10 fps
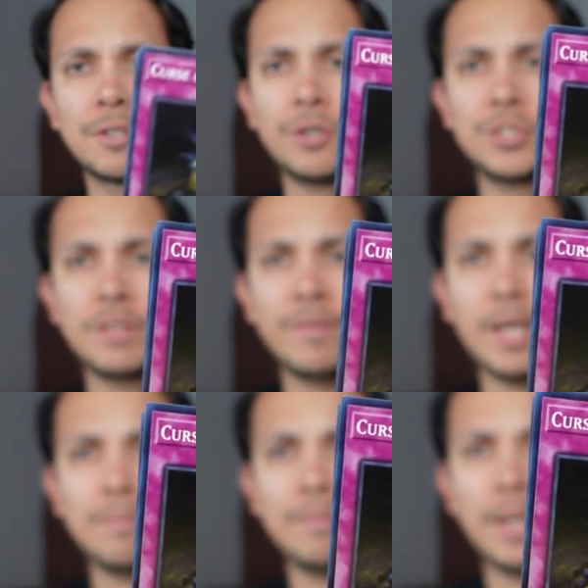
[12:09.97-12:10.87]
Cursive
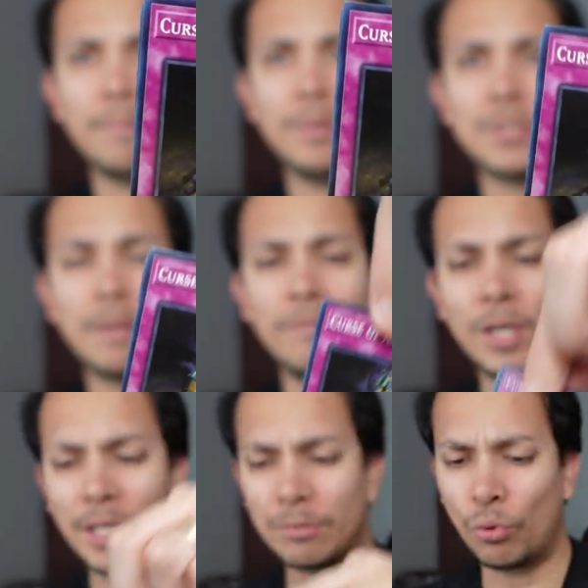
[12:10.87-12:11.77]
Ambius. I feel
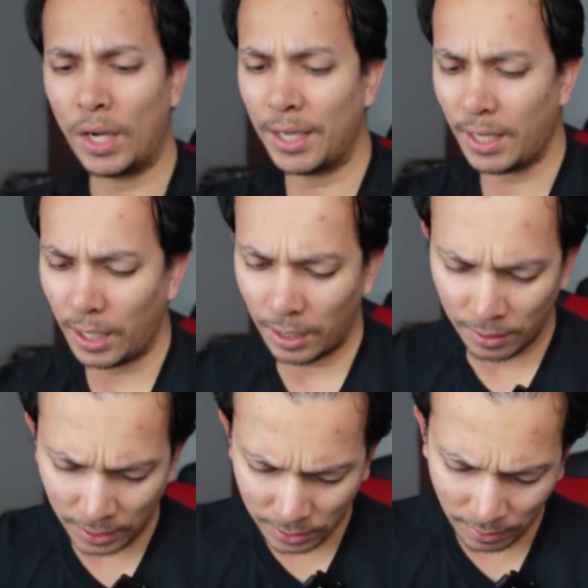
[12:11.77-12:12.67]
like that's more like a,
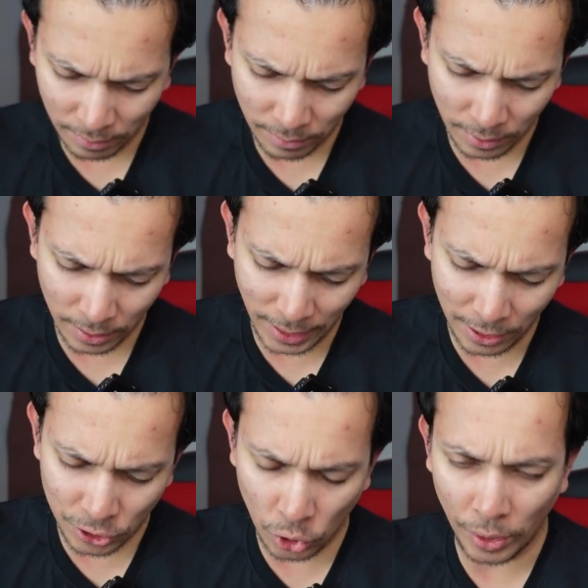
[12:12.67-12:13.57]
that's uh,
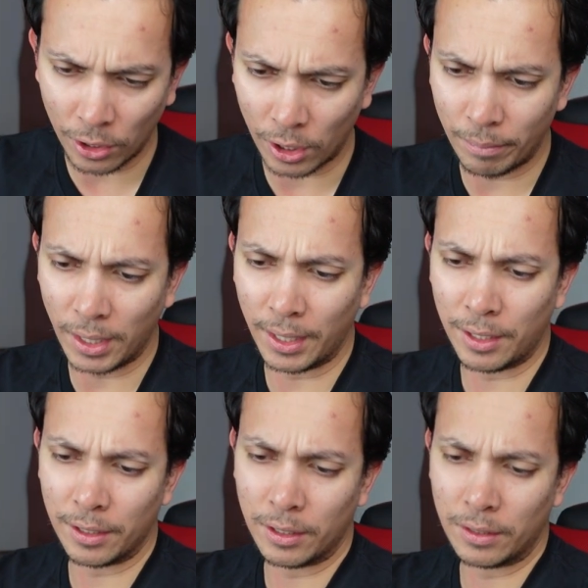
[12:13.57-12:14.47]
not a Joey card, but
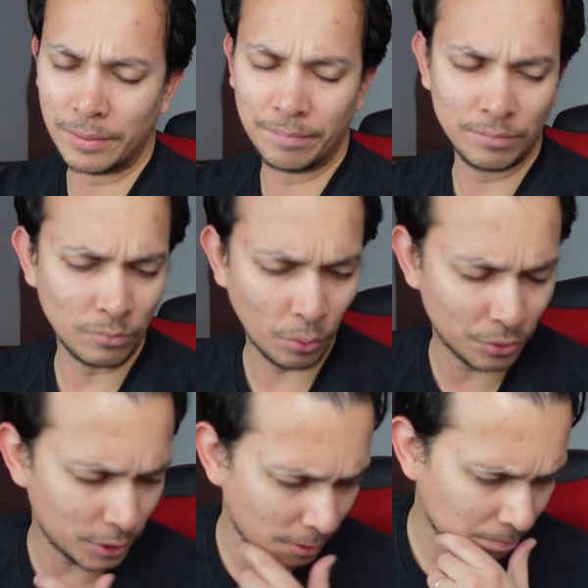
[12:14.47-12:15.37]
like a, uh, what
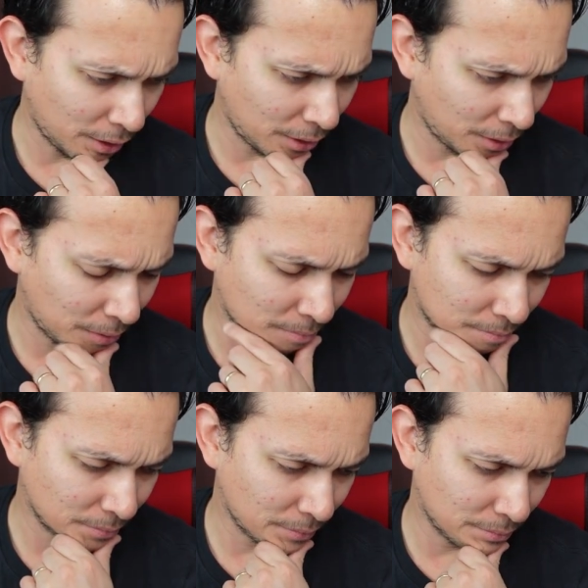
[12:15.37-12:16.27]
was it? Uh,
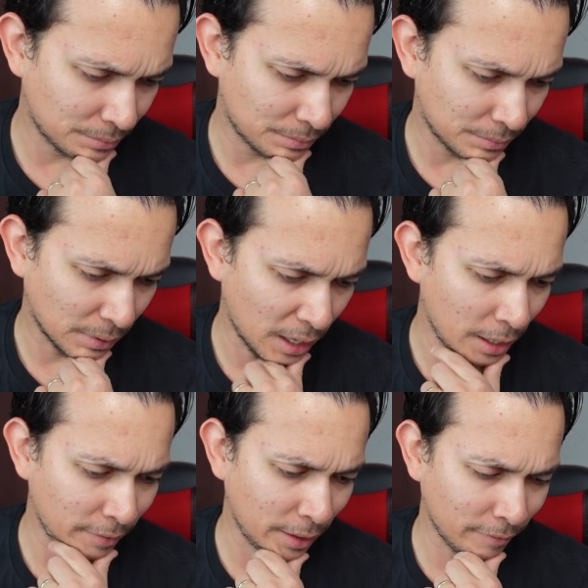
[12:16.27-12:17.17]

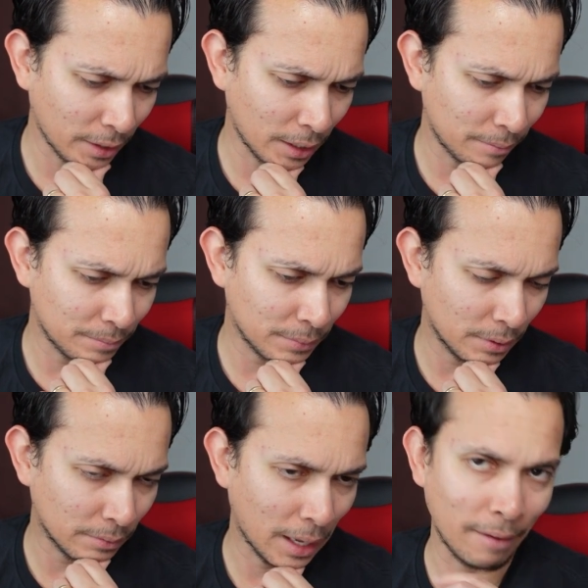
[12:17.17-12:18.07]
if, uh,
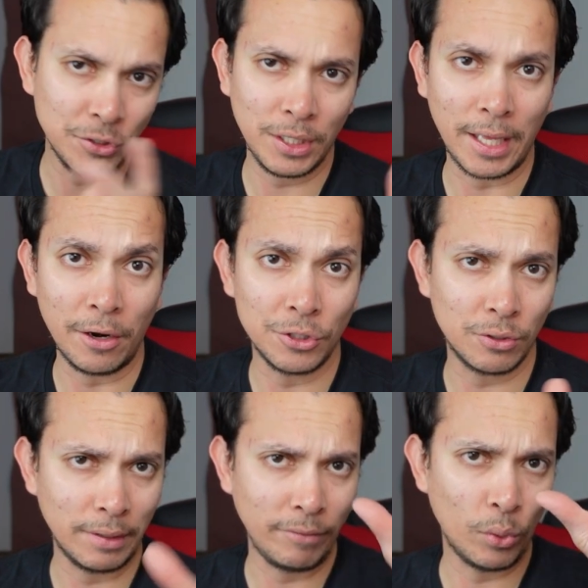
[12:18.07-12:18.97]
obviously editors,
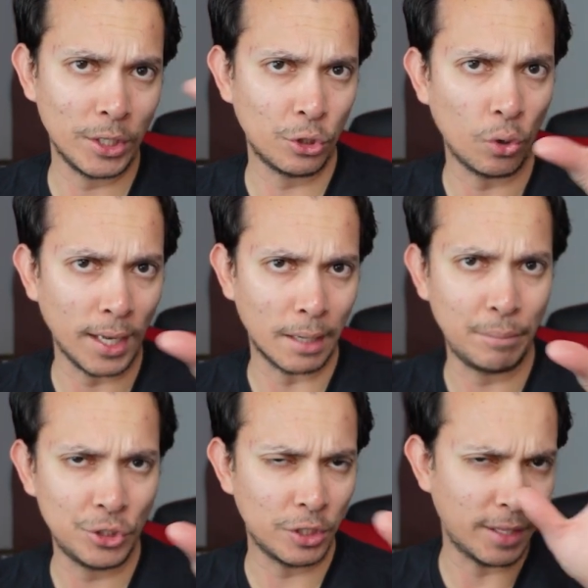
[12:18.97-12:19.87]
if you could throw like a
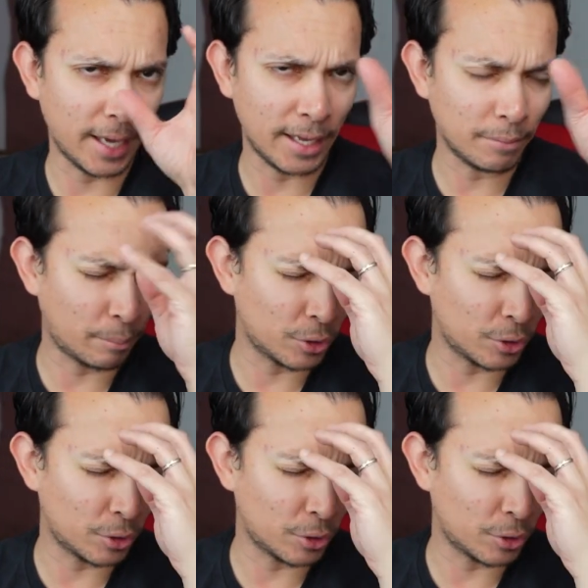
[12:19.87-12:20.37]
picture of the, the